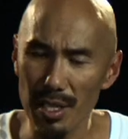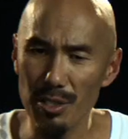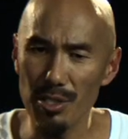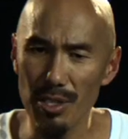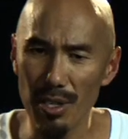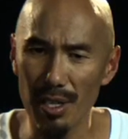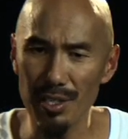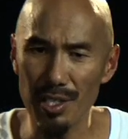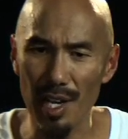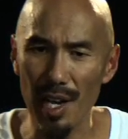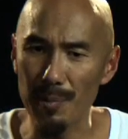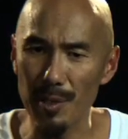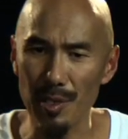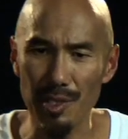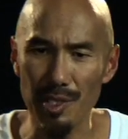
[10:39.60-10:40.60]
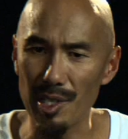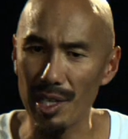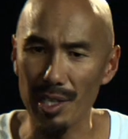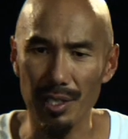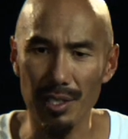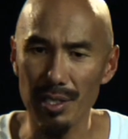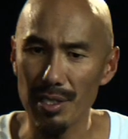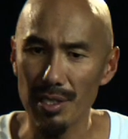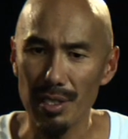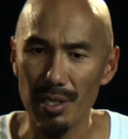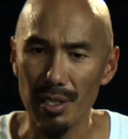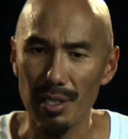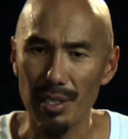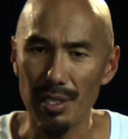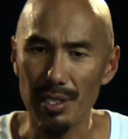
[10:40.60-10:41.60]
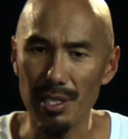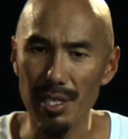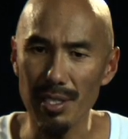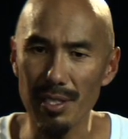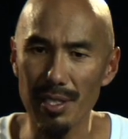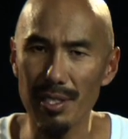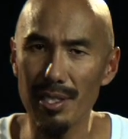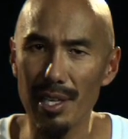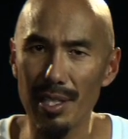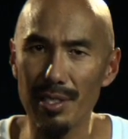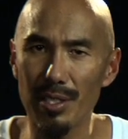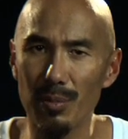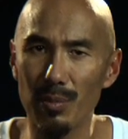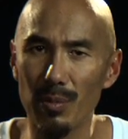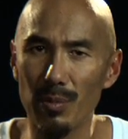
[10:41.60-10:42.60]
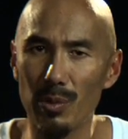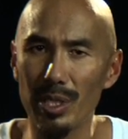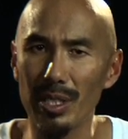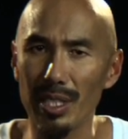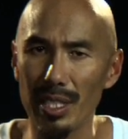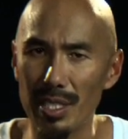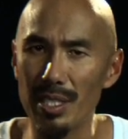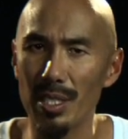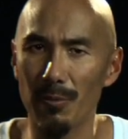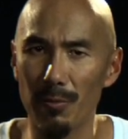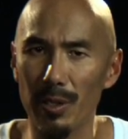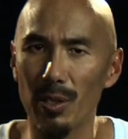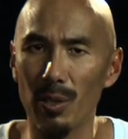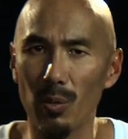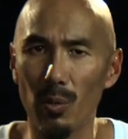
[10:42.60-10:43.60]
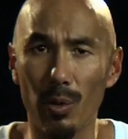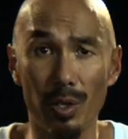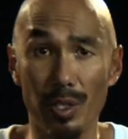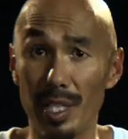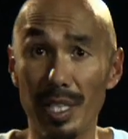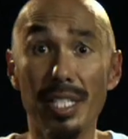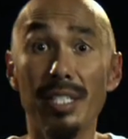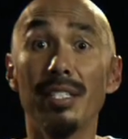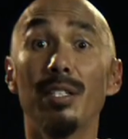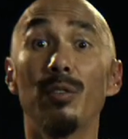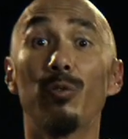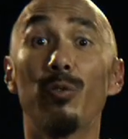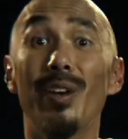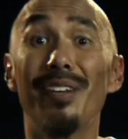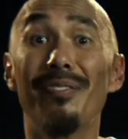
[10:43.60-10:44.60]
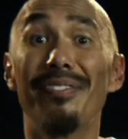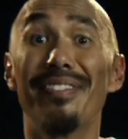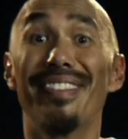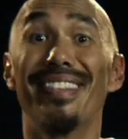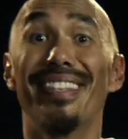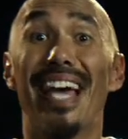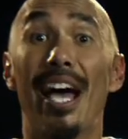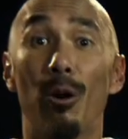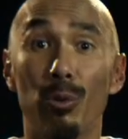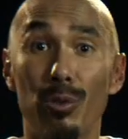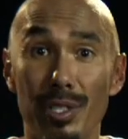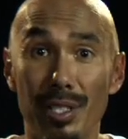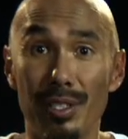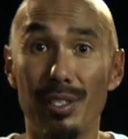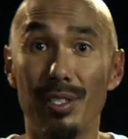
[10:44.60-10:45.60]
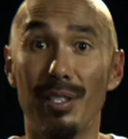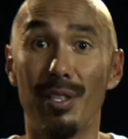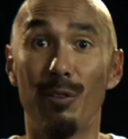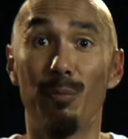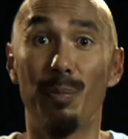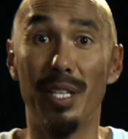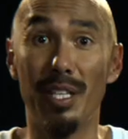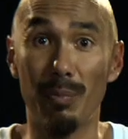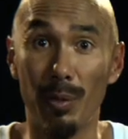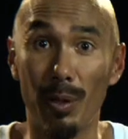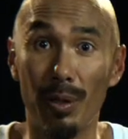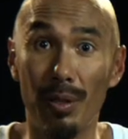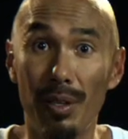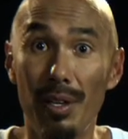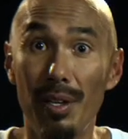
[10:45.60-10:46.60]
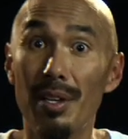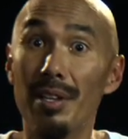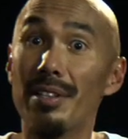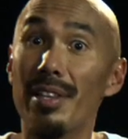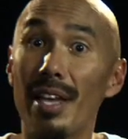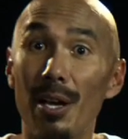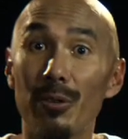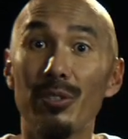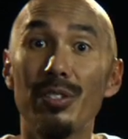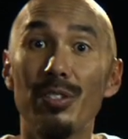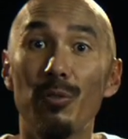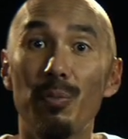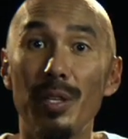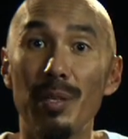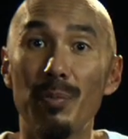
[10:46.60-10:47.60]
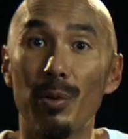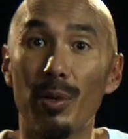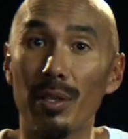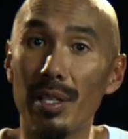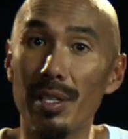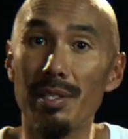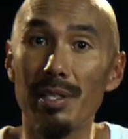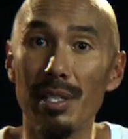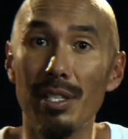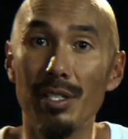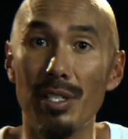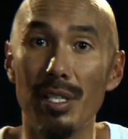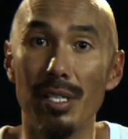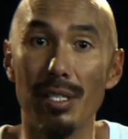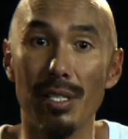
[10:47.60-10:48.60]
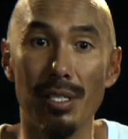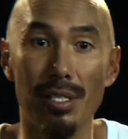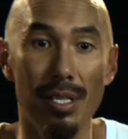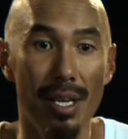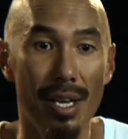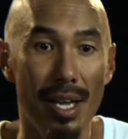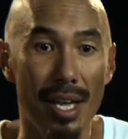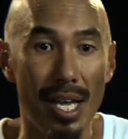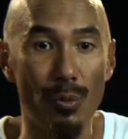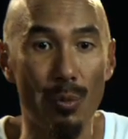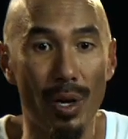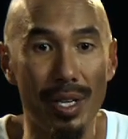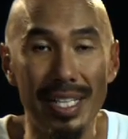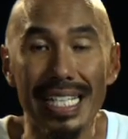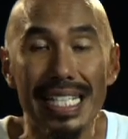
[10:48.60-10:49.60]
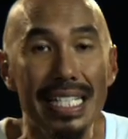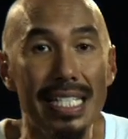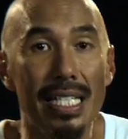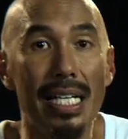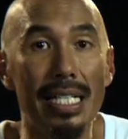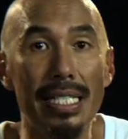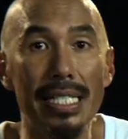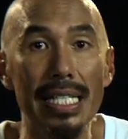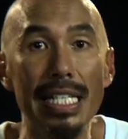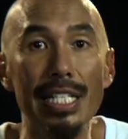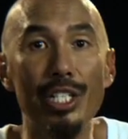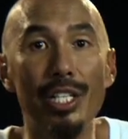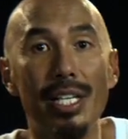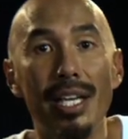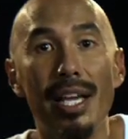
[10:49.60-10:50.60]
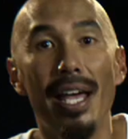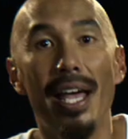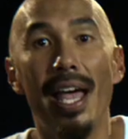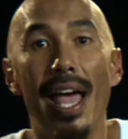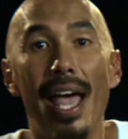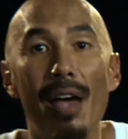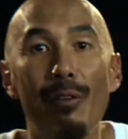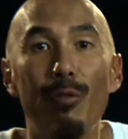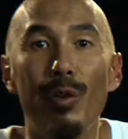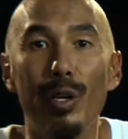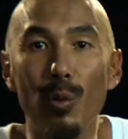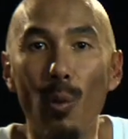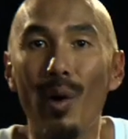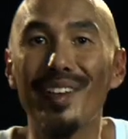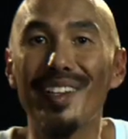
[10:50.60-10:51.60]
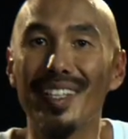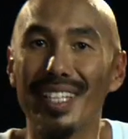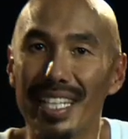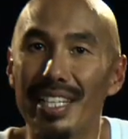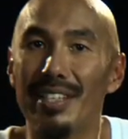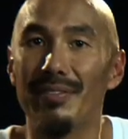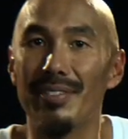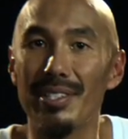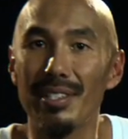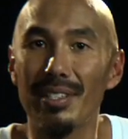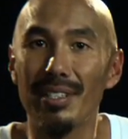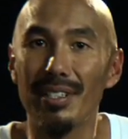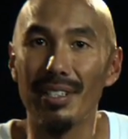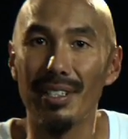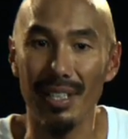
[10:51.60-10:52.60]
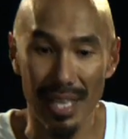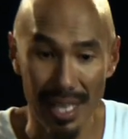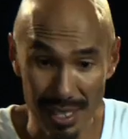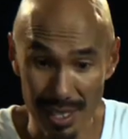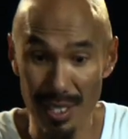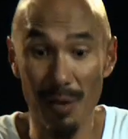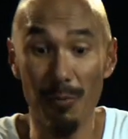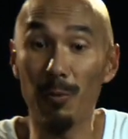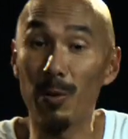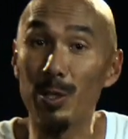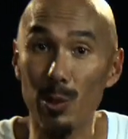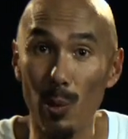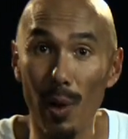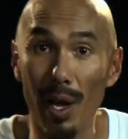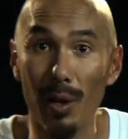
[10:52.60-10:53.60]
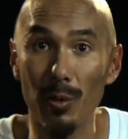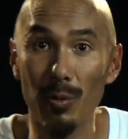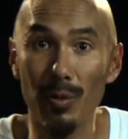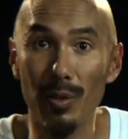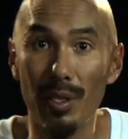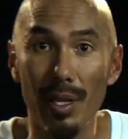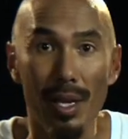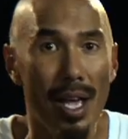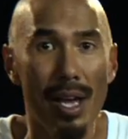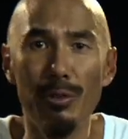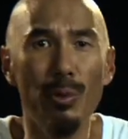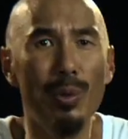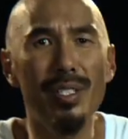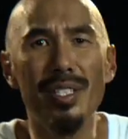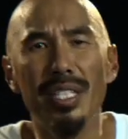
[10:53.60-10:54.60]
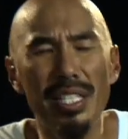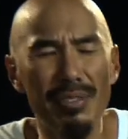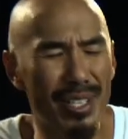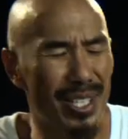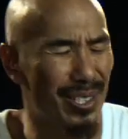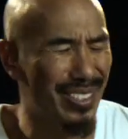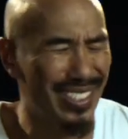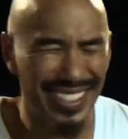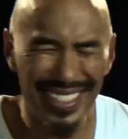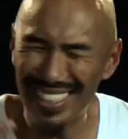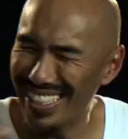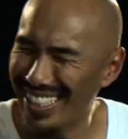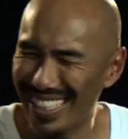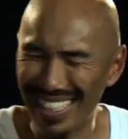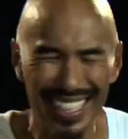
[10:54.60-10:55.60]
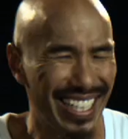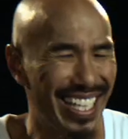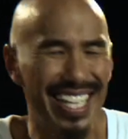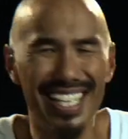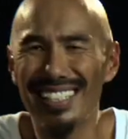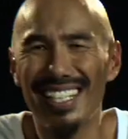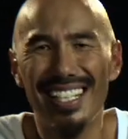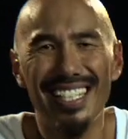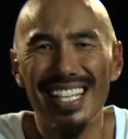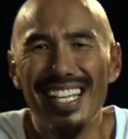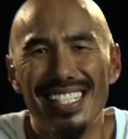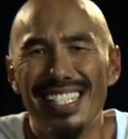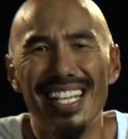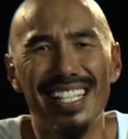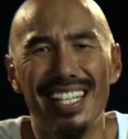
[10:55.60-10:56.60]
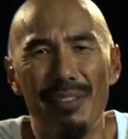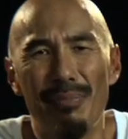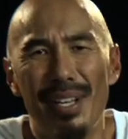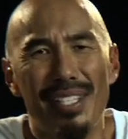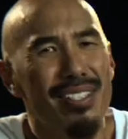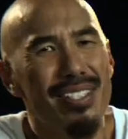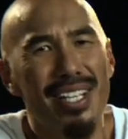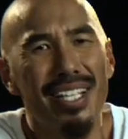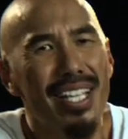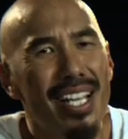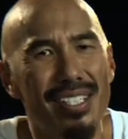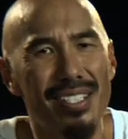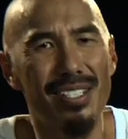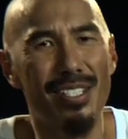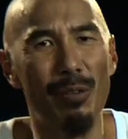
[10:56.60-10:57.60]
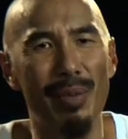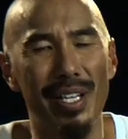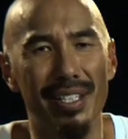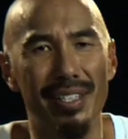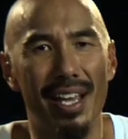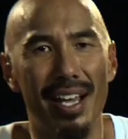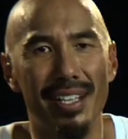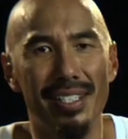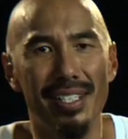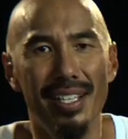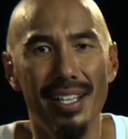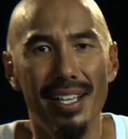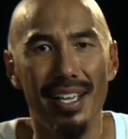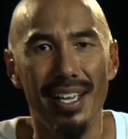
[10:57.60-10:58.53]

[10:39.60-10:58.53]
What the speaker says: In John chapter 6, Jesus said some really difficult words, and this is in front of thousands of people. Thousands of people are listening to Jesus, and when he's done teaching, everyone leaves except for 12. Everyone's leaving going, I can't take that message. I can't stomach that.